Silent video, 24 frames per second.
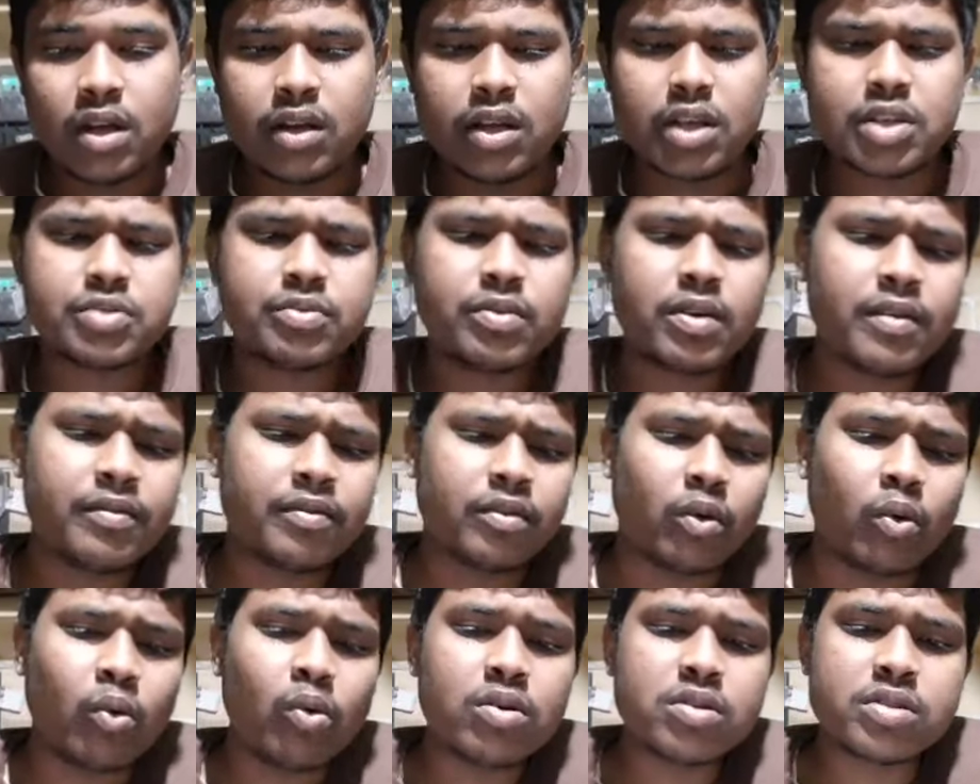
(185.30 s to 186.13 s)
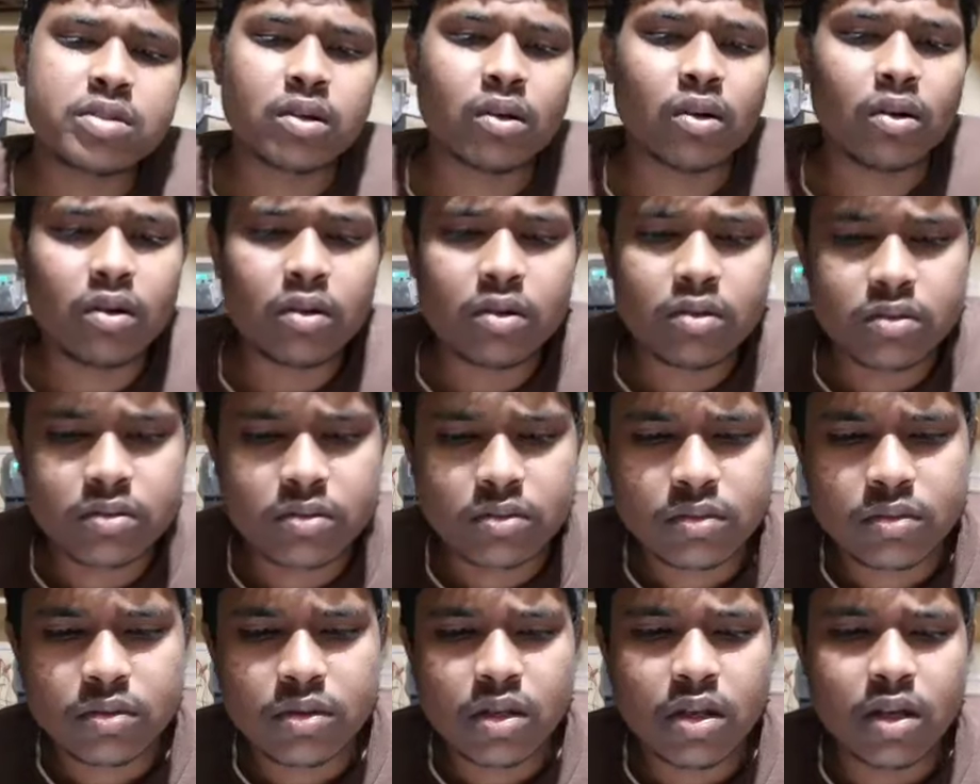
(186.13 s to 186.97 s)
Next we have Hooke's law,
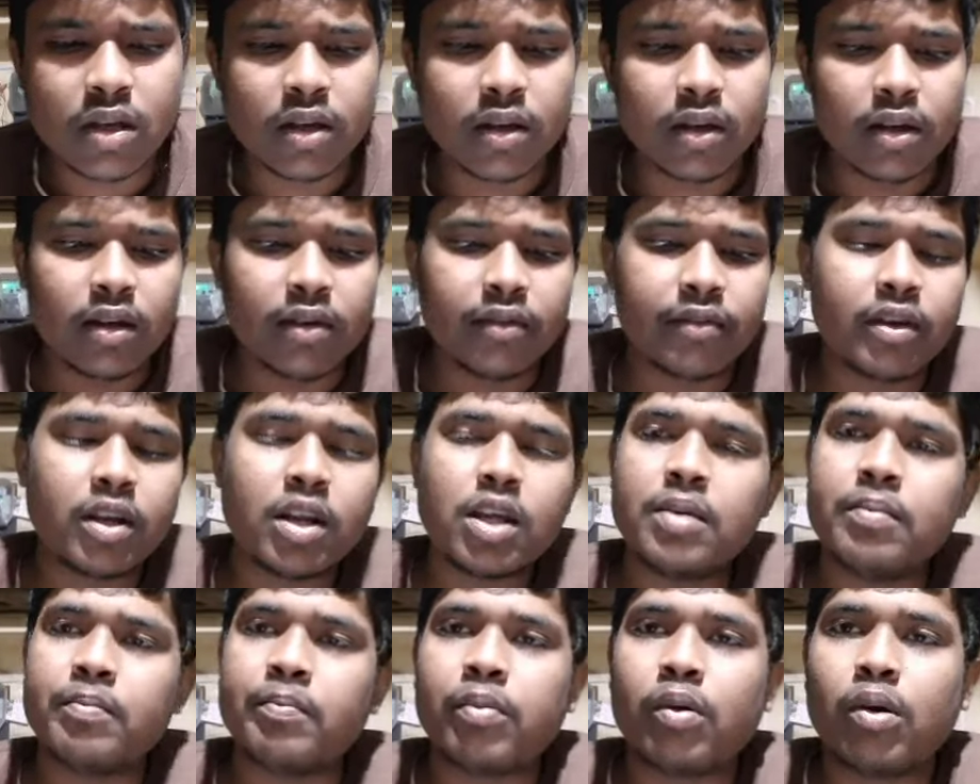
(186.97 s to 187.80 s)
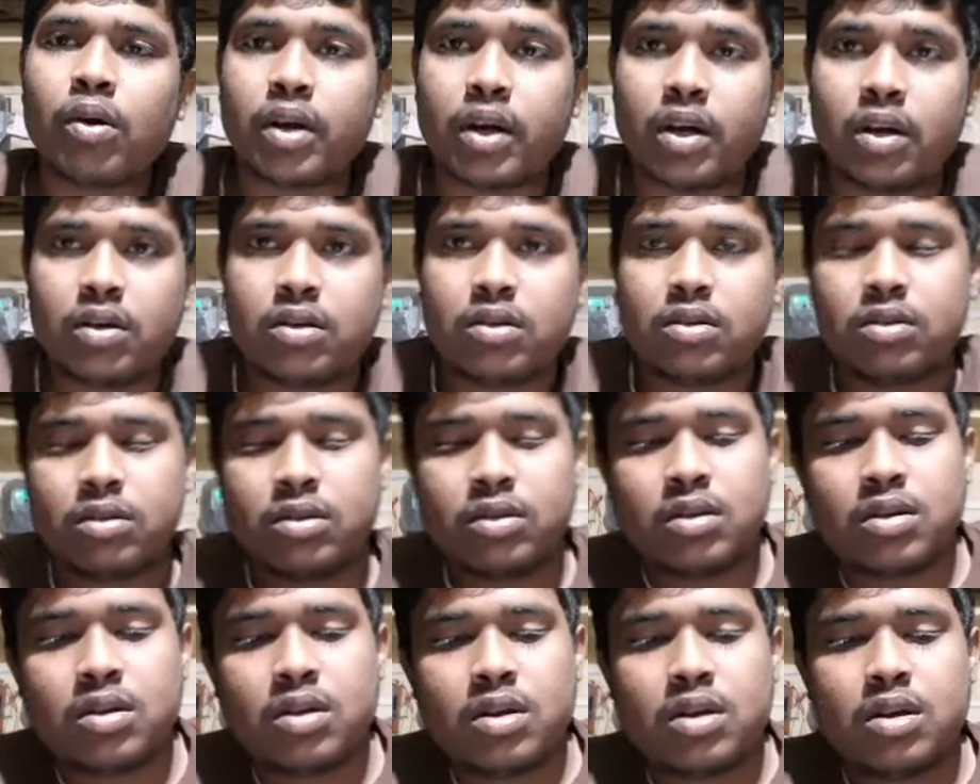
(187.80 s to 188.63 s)
very important.
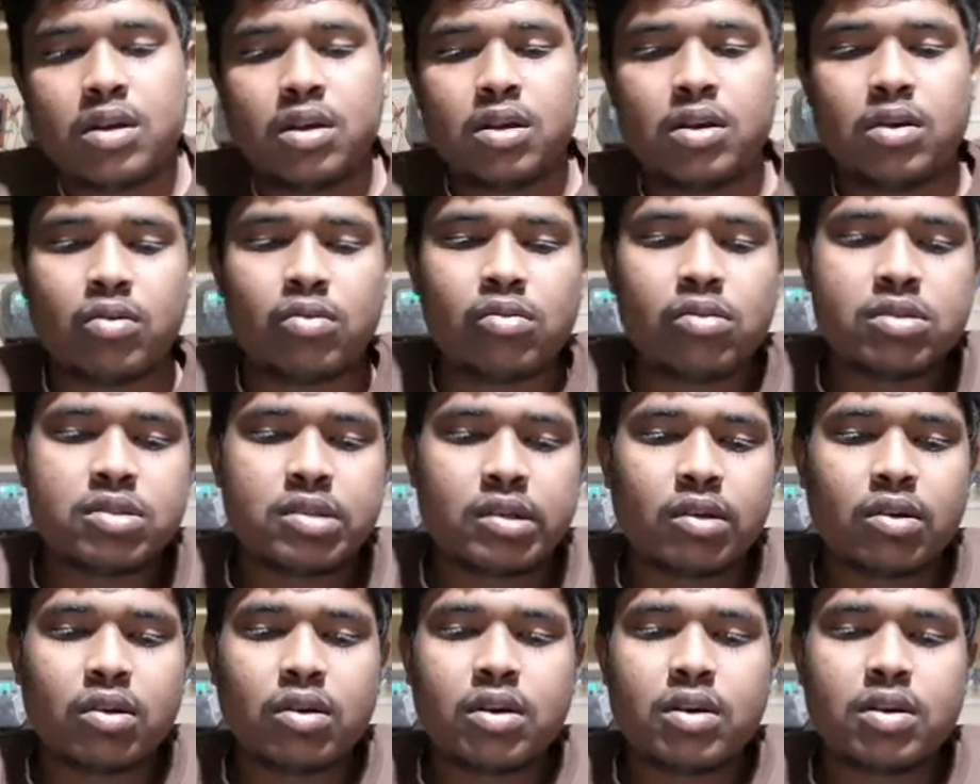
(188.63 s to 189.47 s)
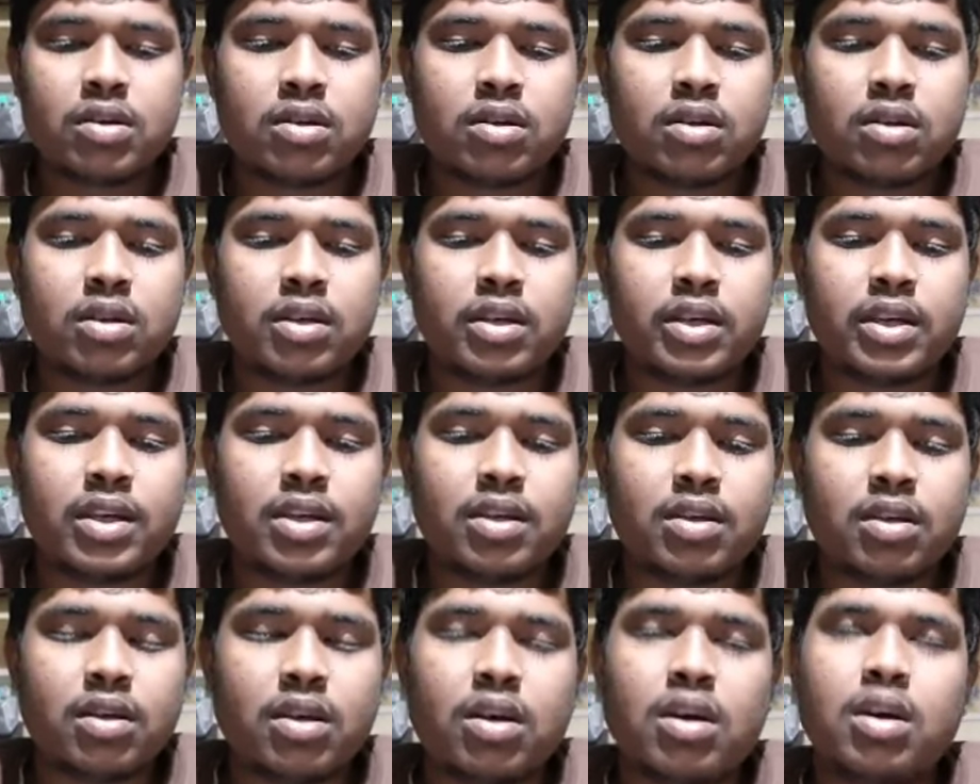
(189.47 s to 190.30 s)
Hooke's law
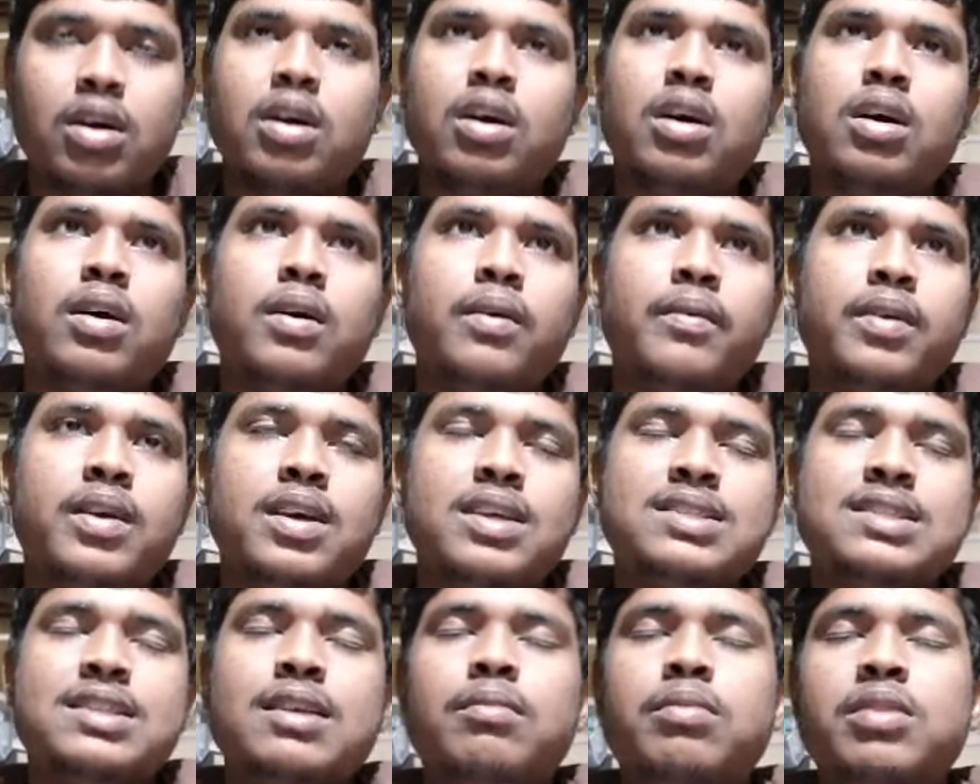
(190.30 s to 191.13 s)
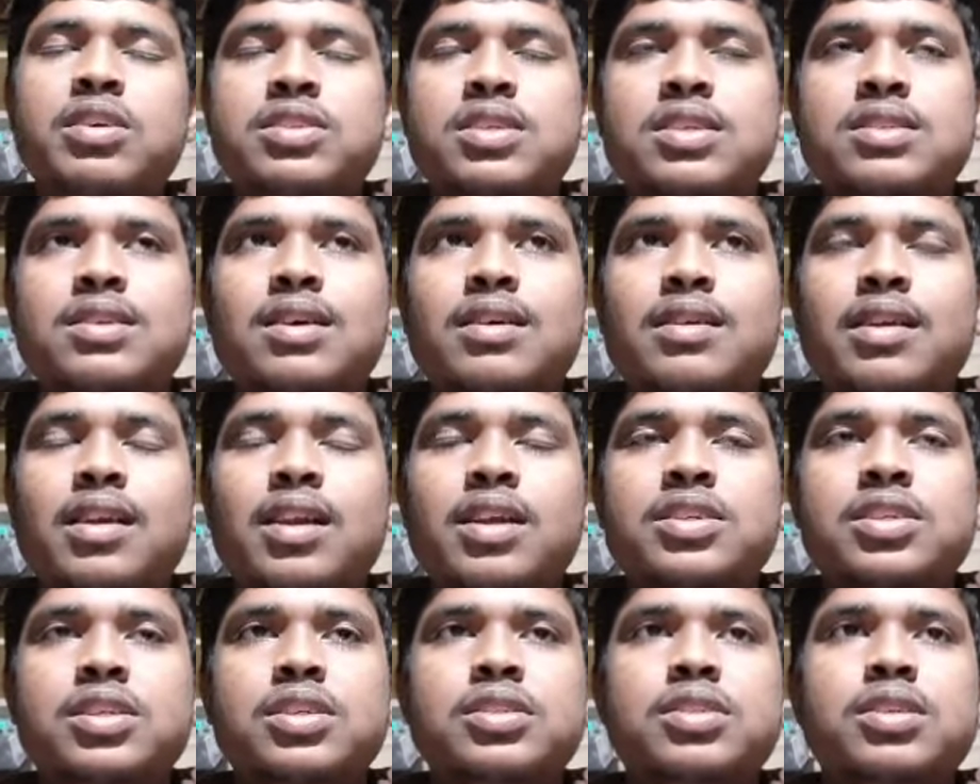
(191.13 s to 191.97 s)
establishes the
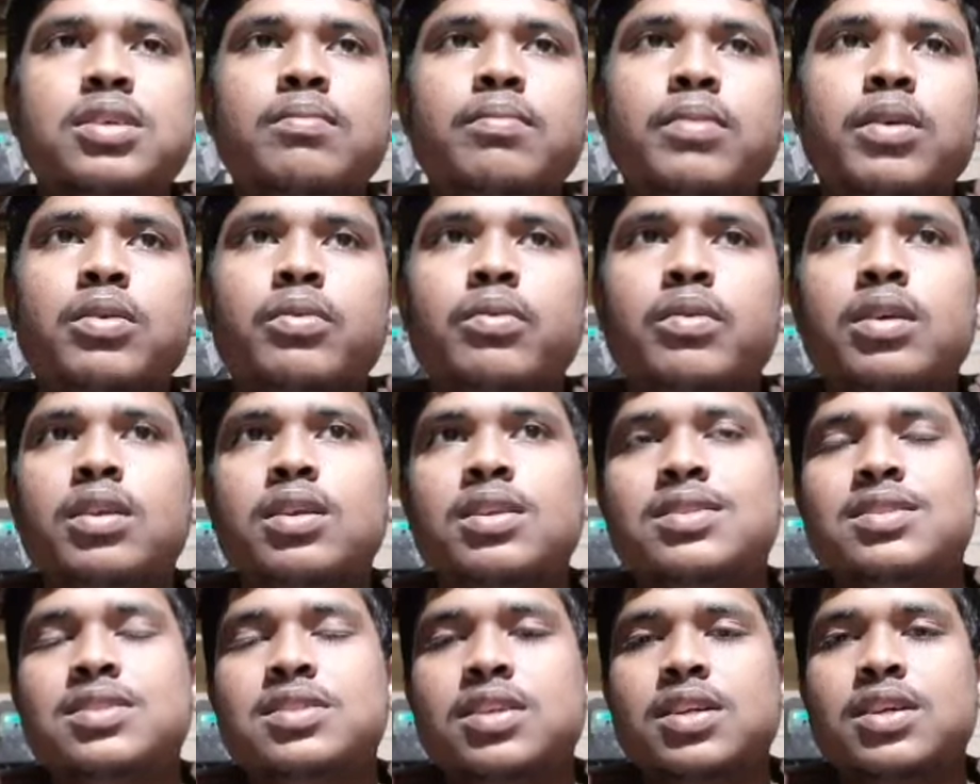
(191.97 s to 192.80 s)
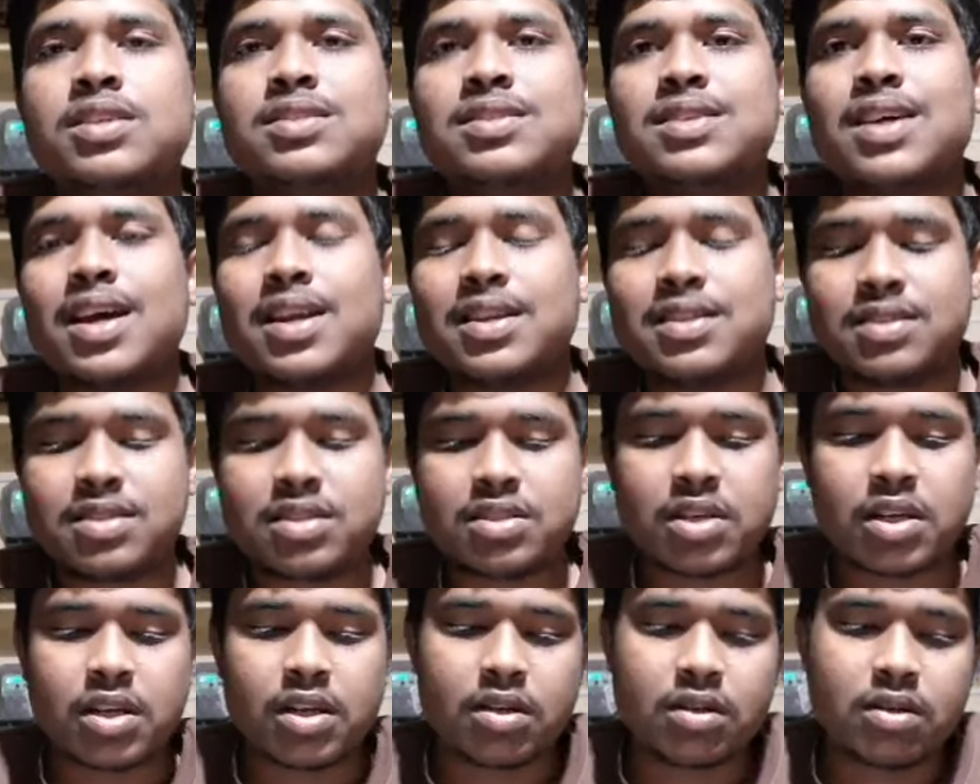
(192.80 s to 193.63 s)
relationship between stress and
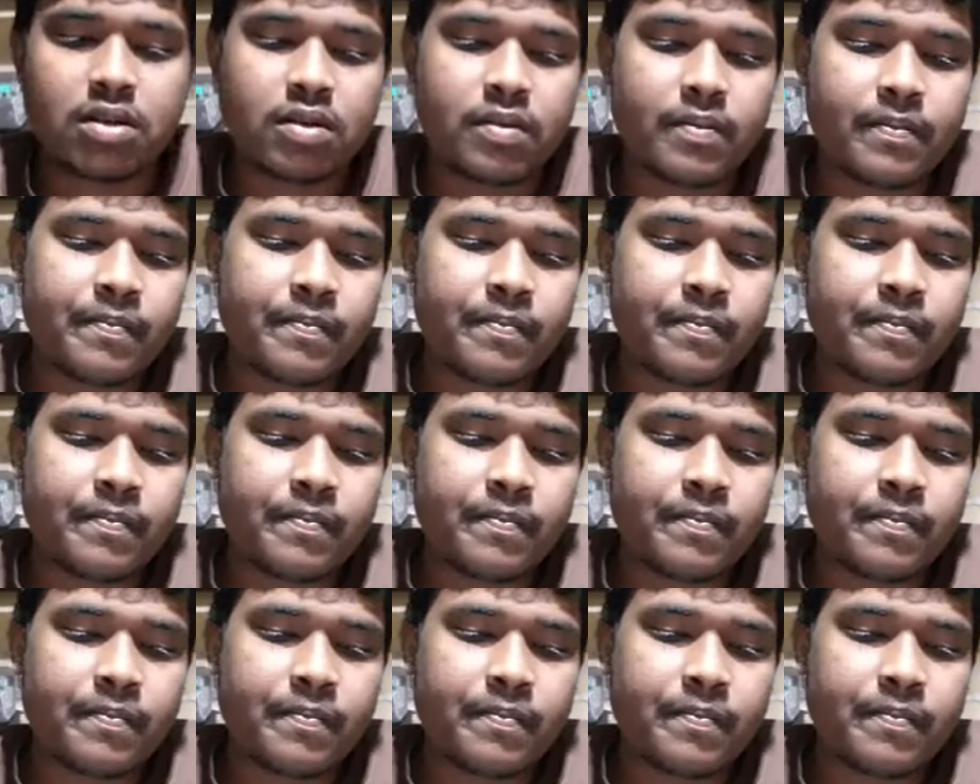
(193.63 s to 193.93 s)
strain.